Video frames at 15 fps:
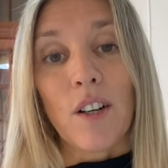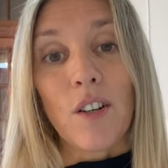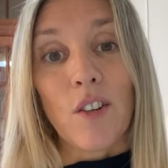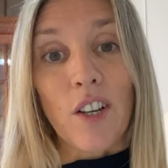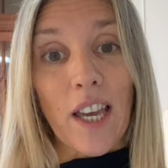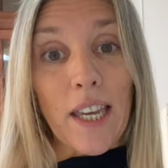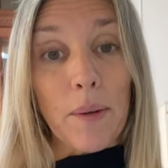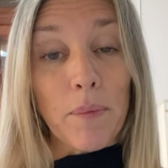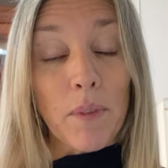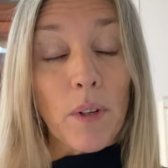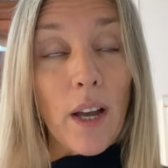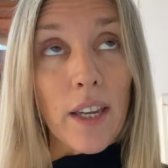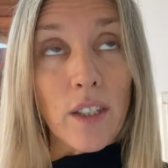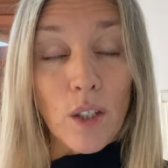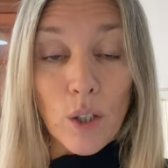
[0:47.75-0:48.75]
Okay,
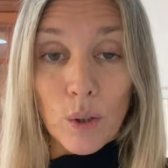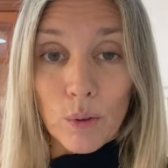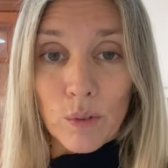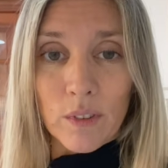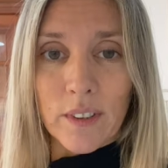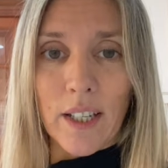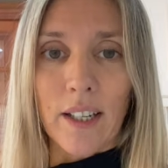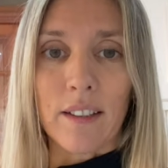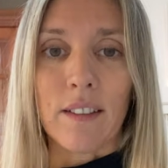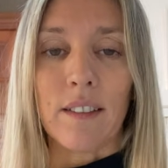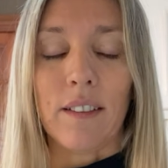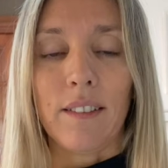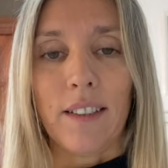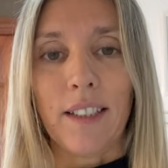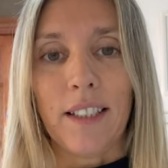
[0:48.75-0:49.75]
I know that
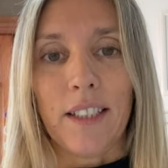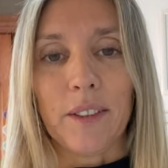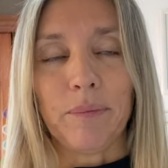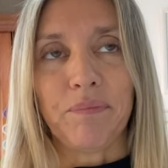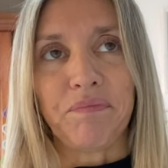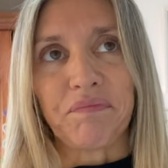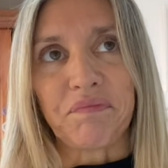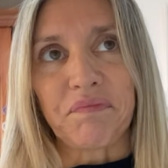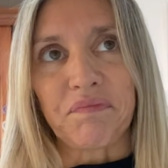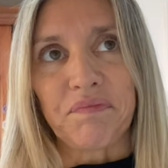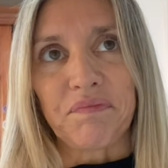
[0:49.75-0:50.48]
in